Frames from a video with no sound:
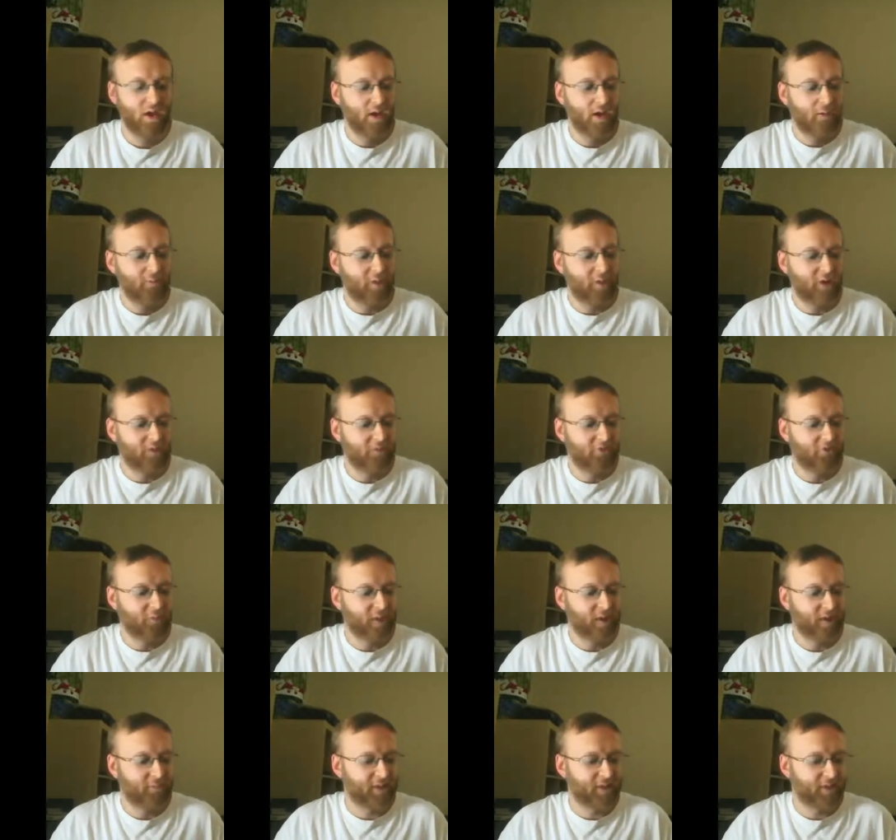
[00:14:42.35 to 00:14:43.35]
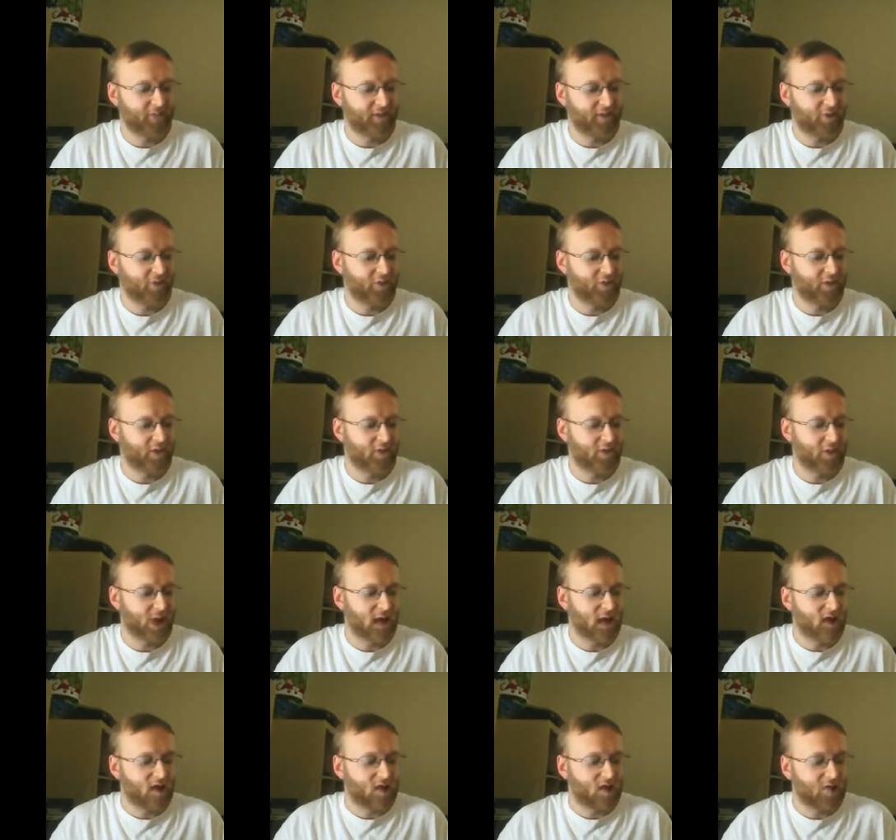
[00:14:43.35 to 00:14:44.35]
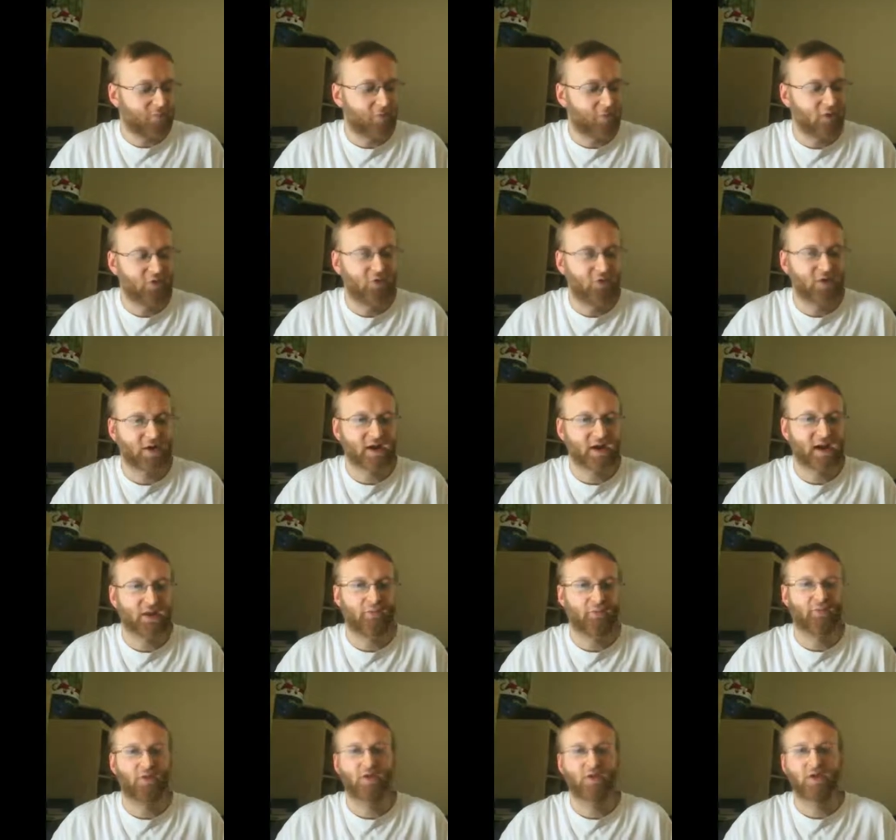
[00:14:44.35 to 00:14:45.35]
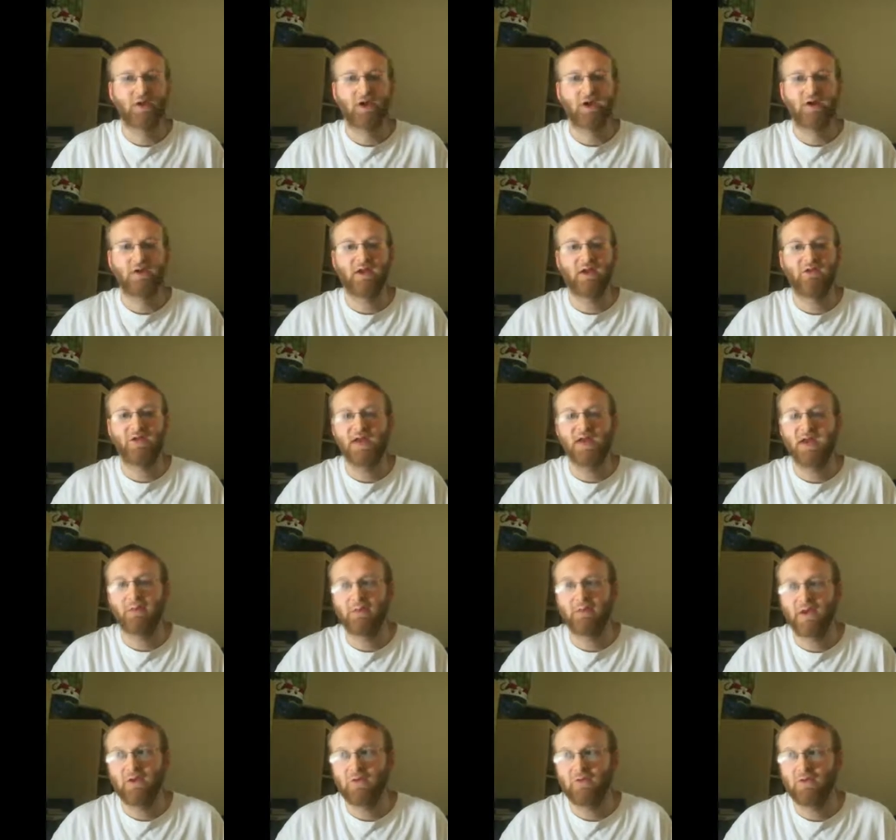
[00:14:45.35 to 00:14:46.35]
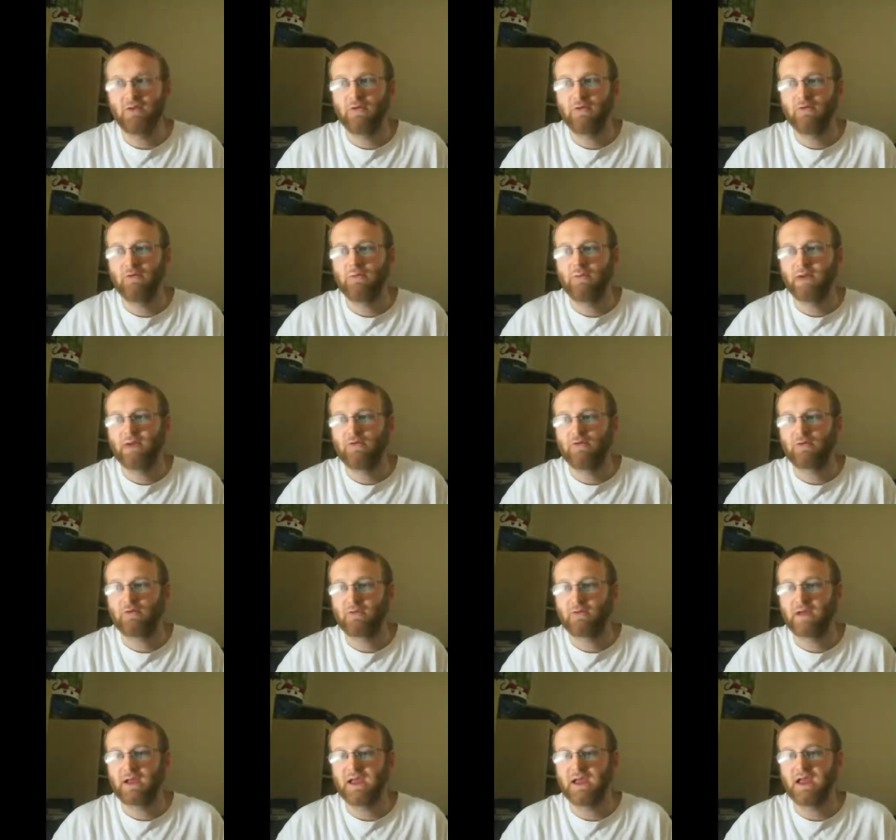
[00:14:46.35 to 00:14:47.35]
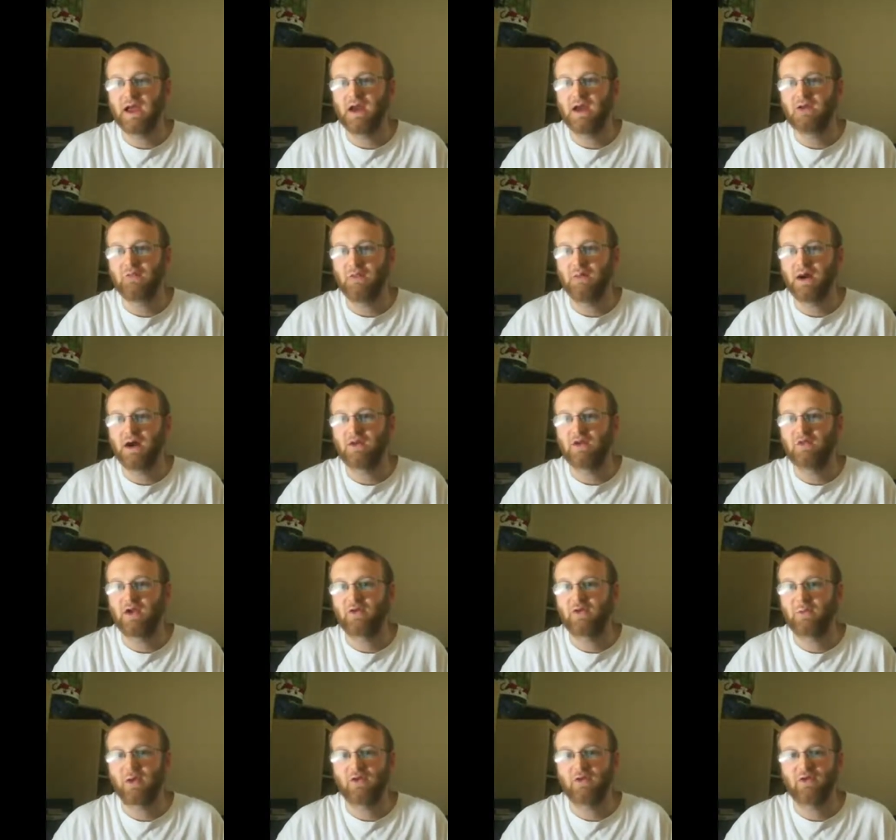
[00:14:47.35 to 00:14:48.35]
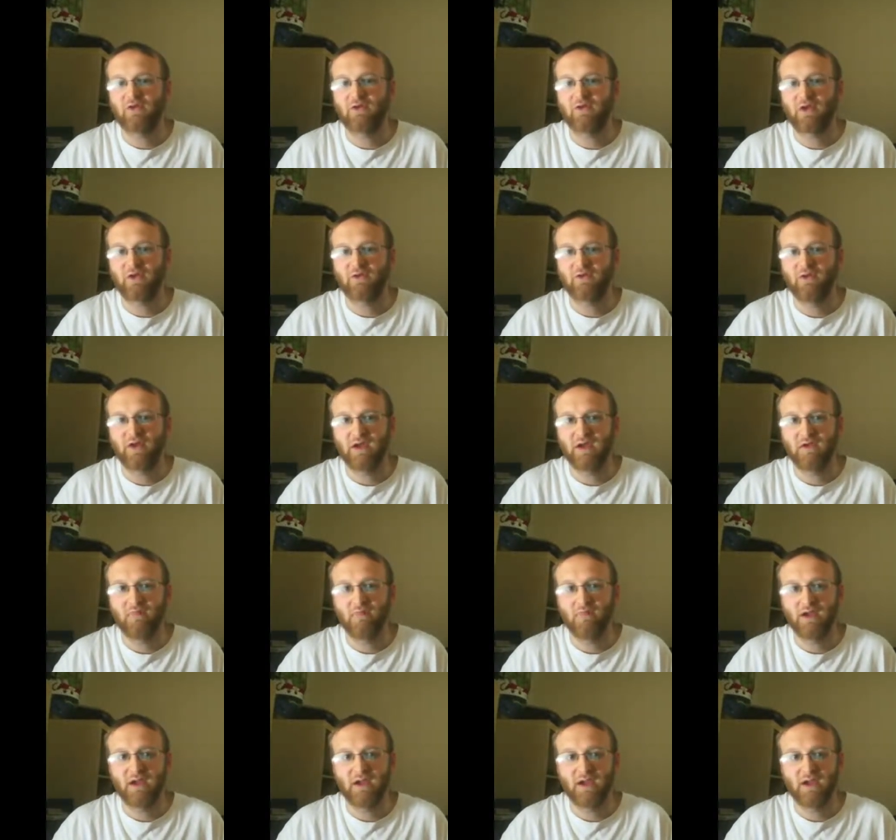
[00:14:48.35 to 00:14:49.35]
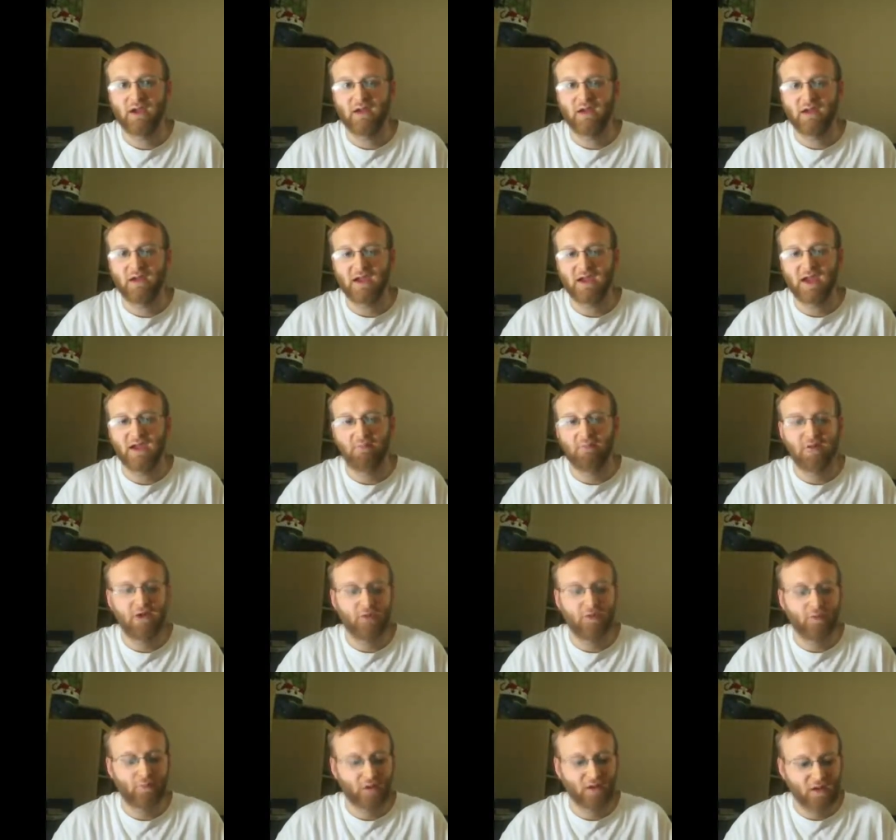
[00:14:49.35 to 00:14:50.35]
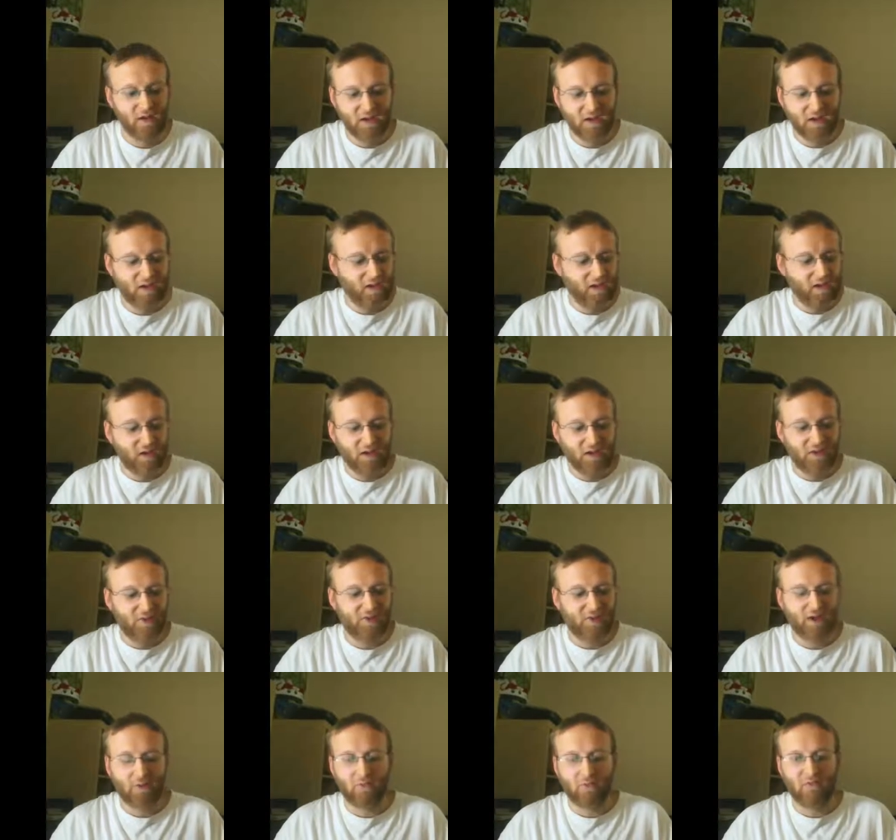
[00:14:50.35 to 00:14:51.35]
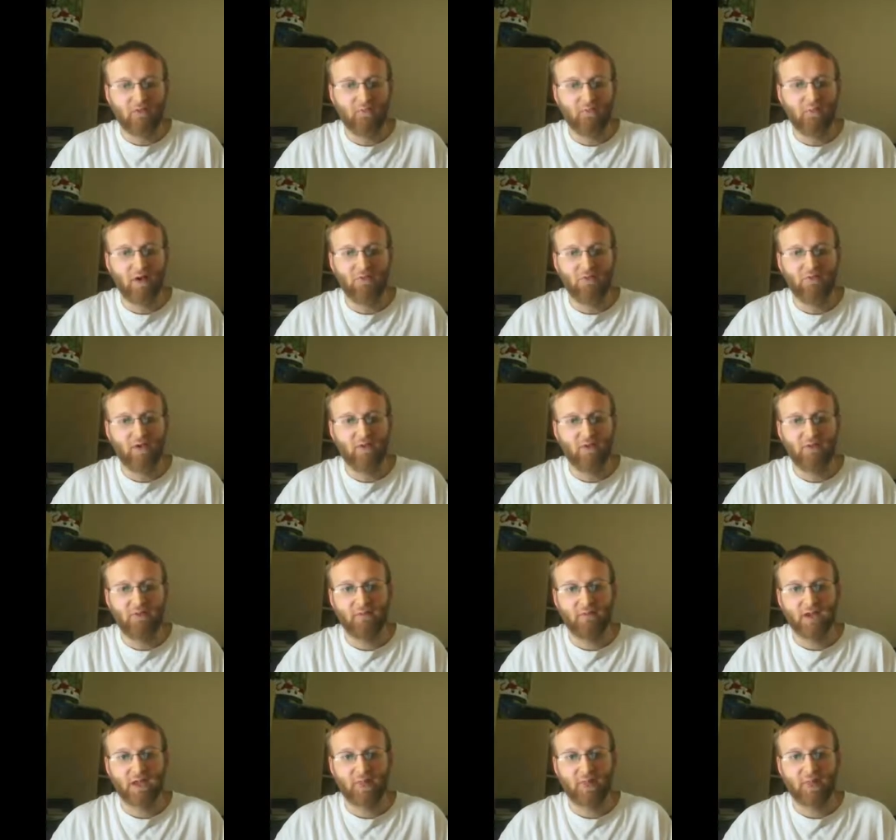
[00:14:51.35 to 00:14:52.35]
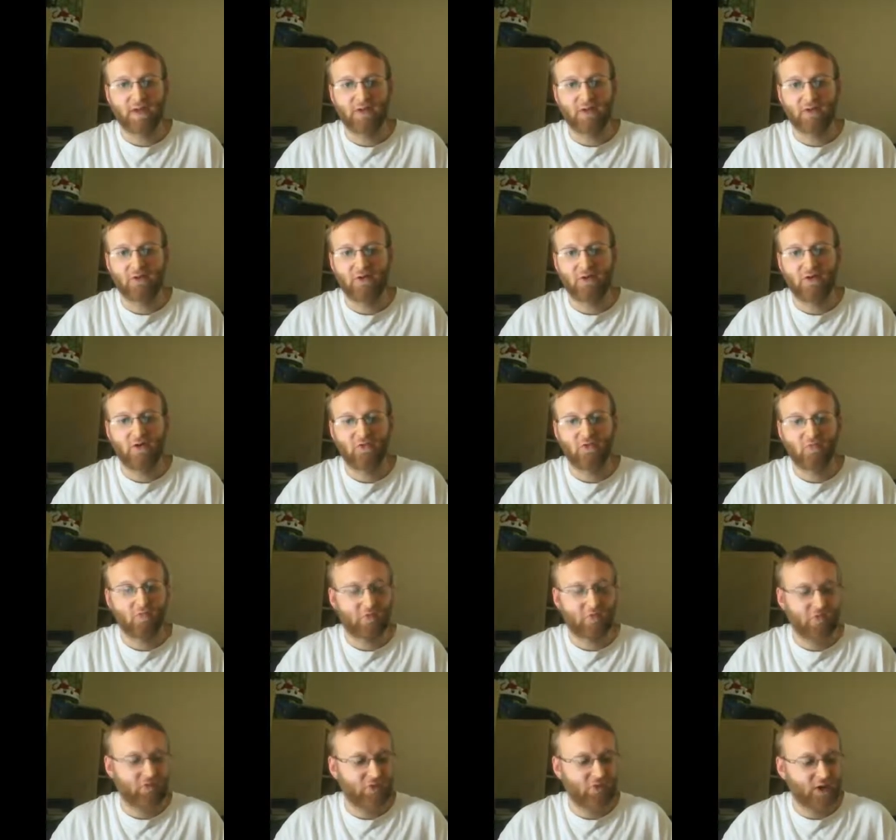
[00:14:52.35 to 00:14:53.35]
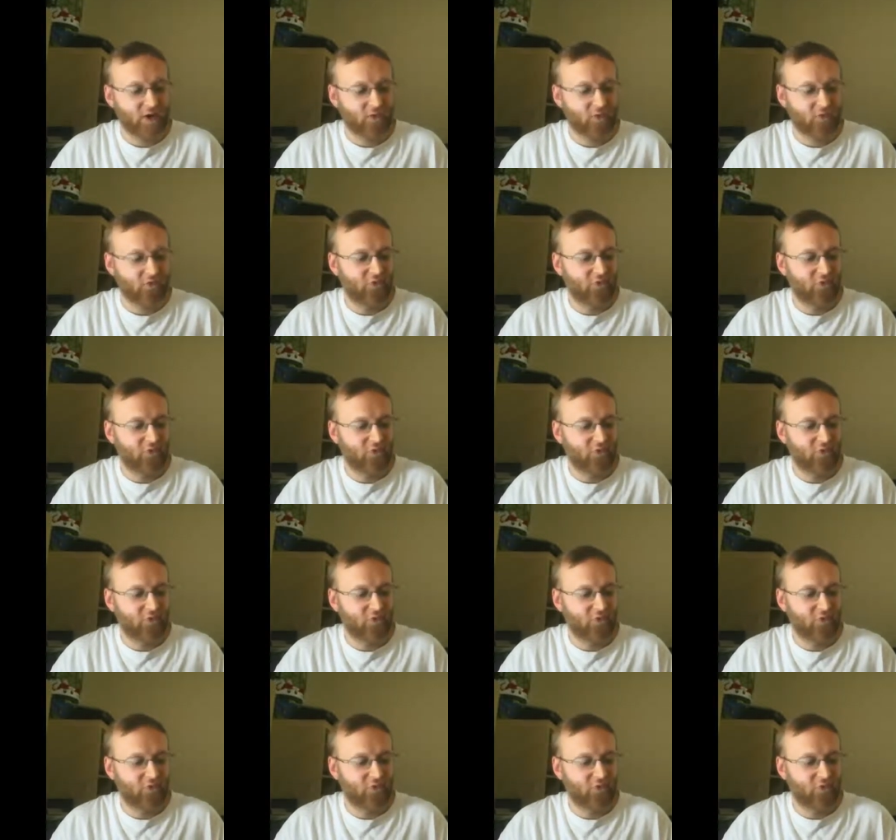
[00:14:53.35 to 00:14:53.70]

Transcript: But somebody beat me to it. Most of their games cleared out. He said he had PS2, PS3, Xbox 360, Wii, GameCube. There wasn't much left of anything. They were all sports titles.